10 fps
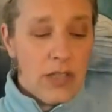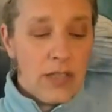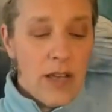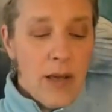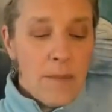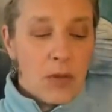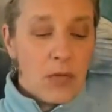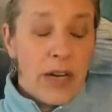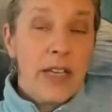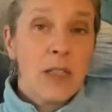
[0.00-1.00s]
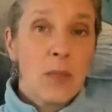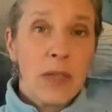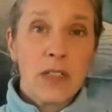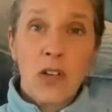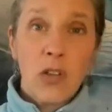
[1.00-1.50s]
this, right?
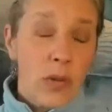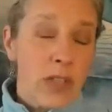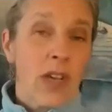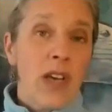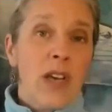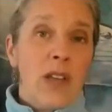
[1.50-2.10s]
Because otherwise,